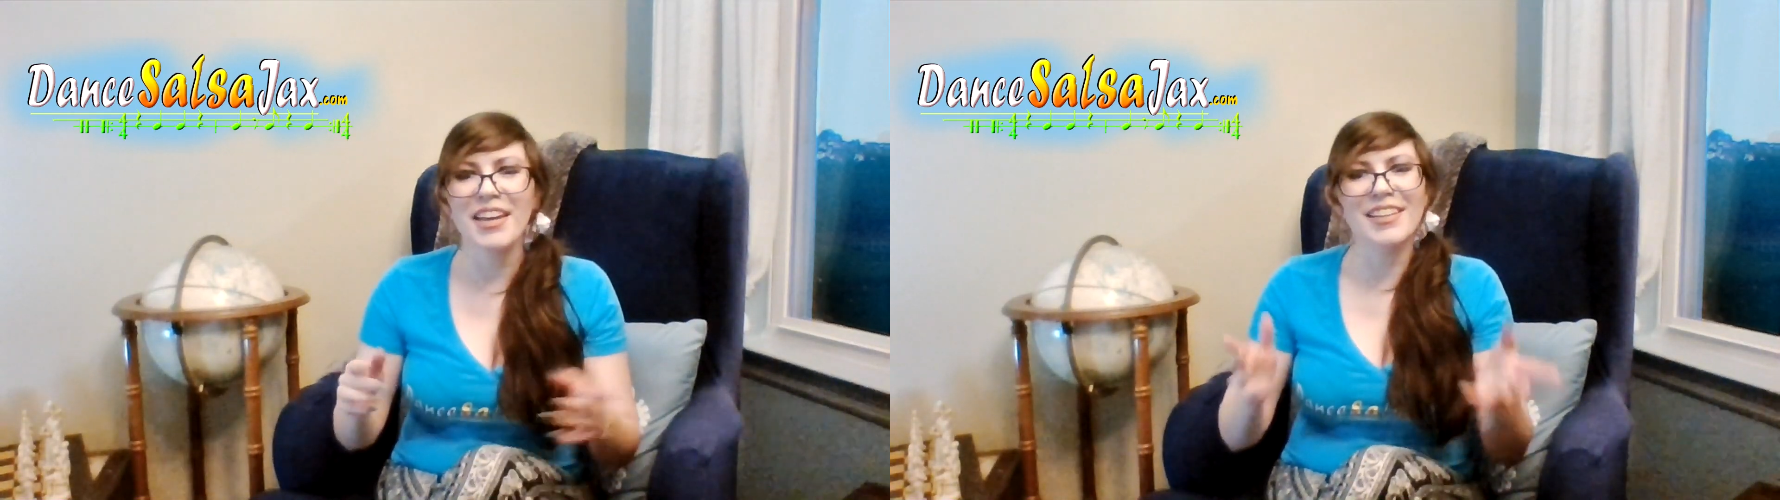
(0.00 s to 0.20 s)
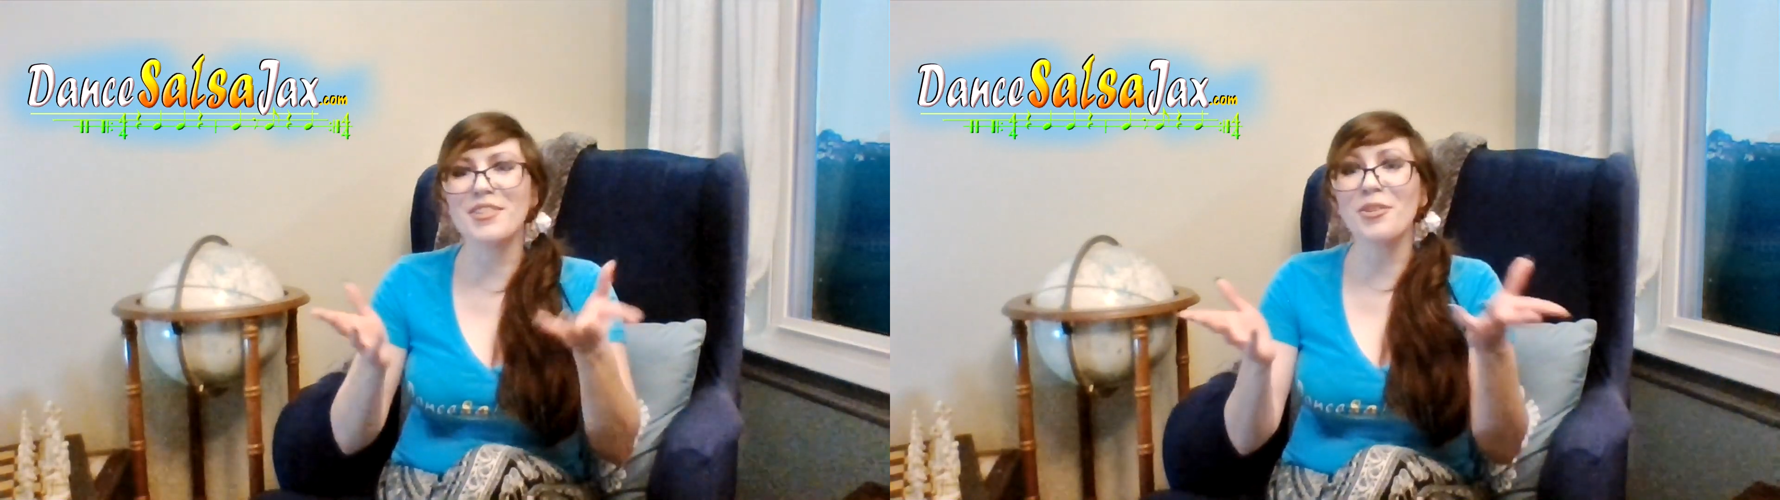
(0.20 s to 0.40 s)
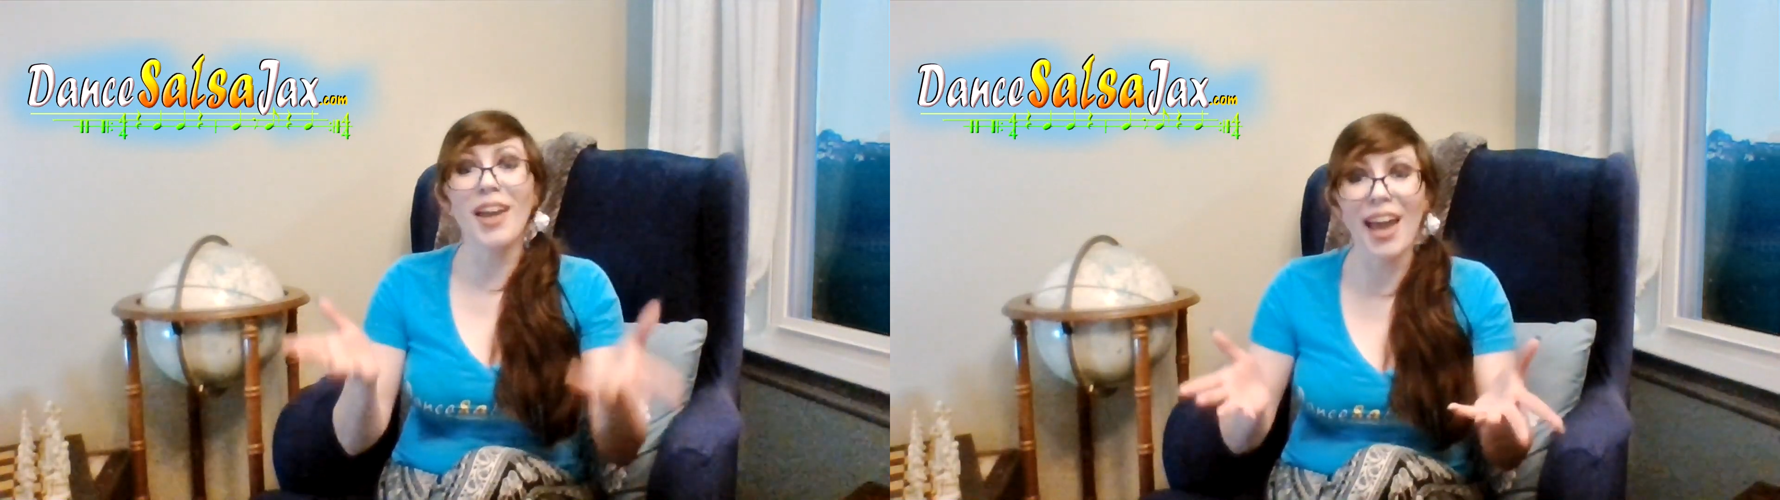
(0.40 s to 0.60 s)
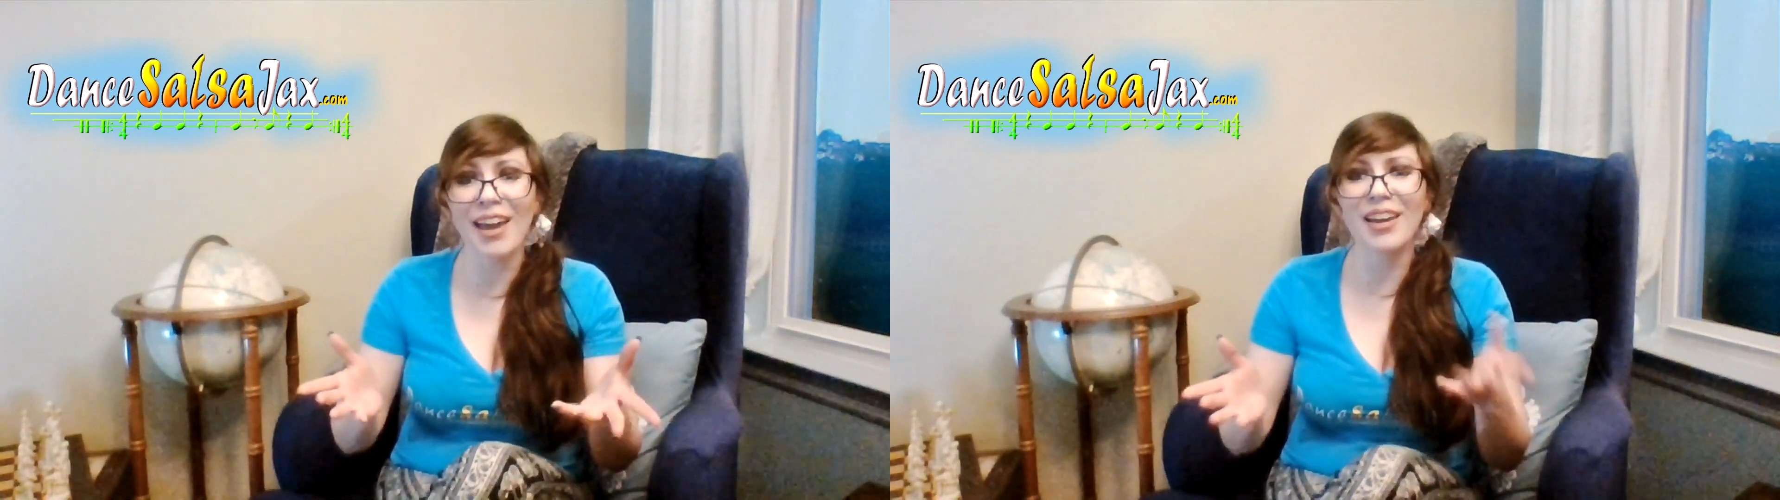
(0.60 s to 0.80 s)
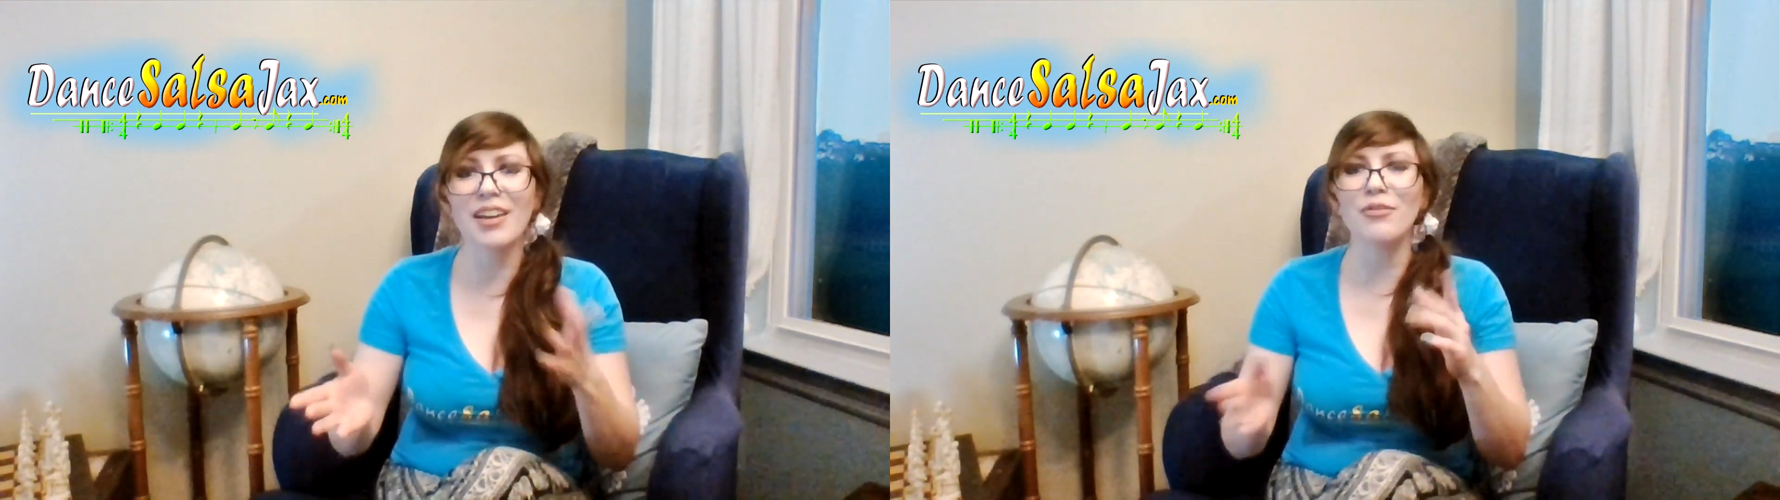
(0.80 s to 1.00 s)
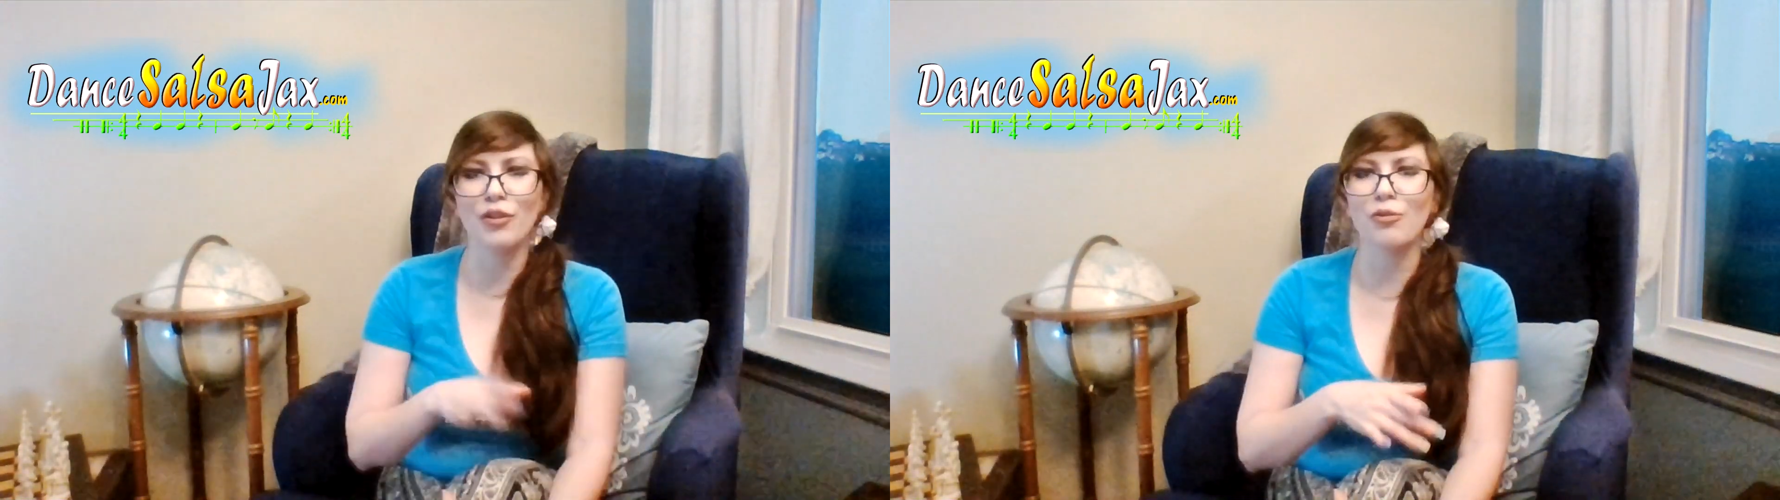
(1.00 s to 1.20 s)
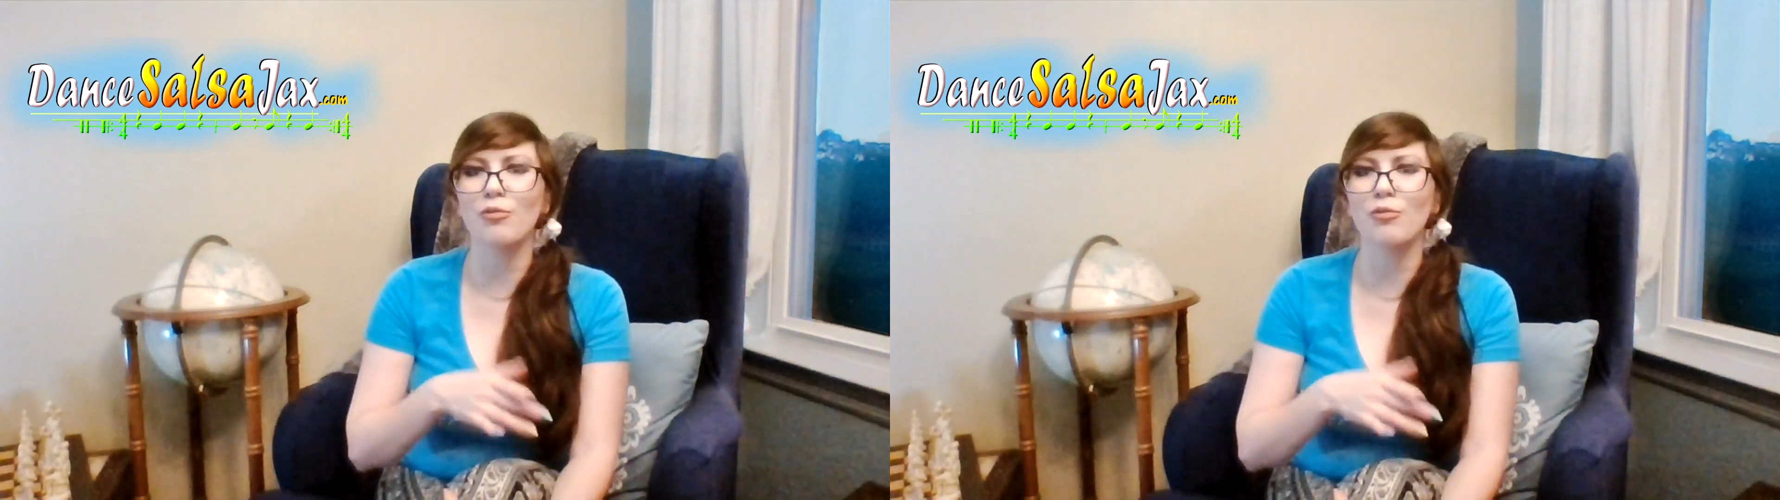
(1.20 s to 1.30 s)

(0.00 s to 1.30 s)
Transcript: It's okay if you